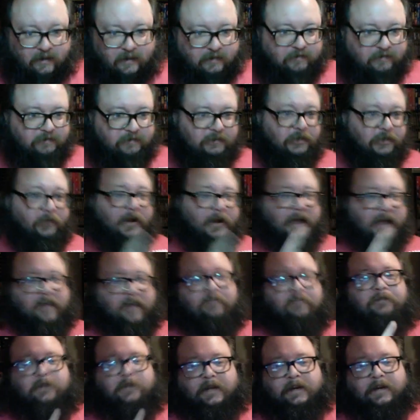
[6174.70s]
You have
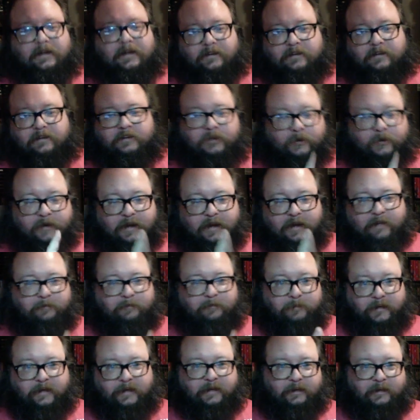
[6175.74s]
played it. You have
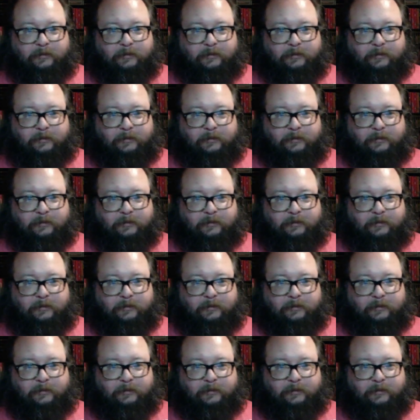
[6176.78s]
played it.